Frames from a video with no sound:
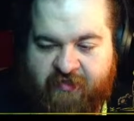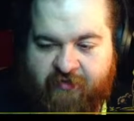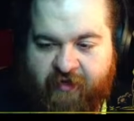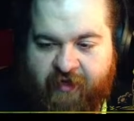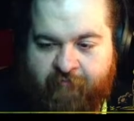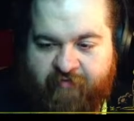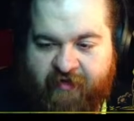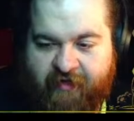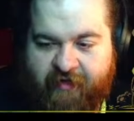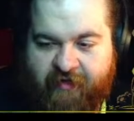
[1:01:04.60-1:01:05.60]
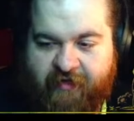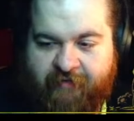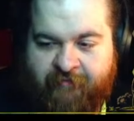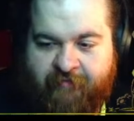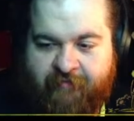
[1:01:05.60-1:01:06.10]
right? But,
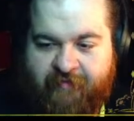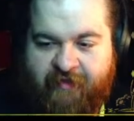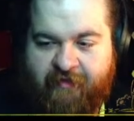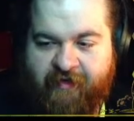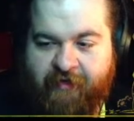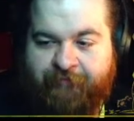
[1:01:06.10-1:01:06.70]
you know.